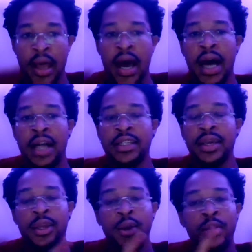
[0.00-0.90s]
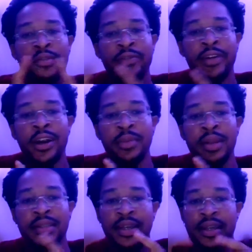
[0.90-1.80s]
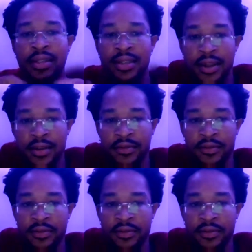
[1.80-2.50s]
and your environment itself.